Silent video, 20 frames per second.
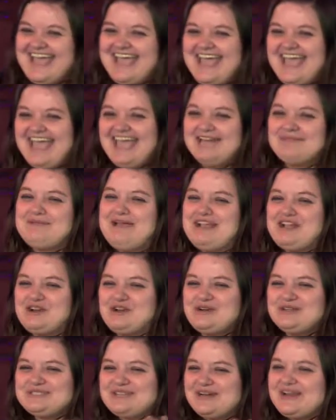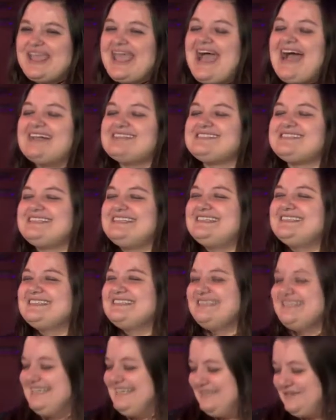and my girls are Cassie,
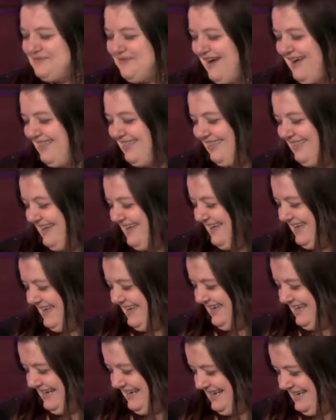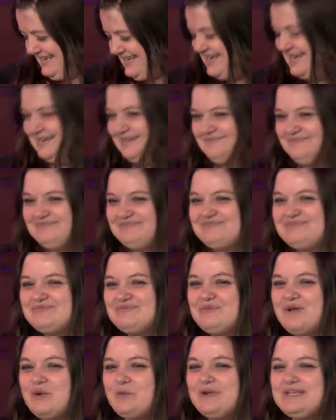Lily, and Raylyn.
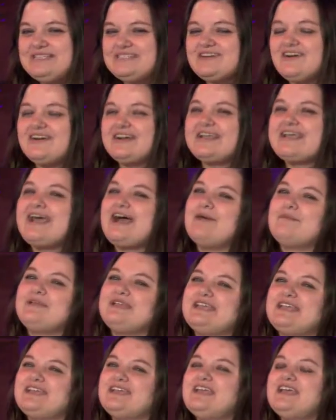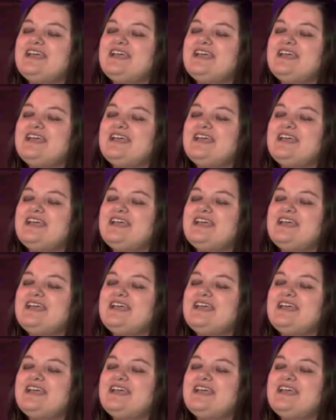But we started coming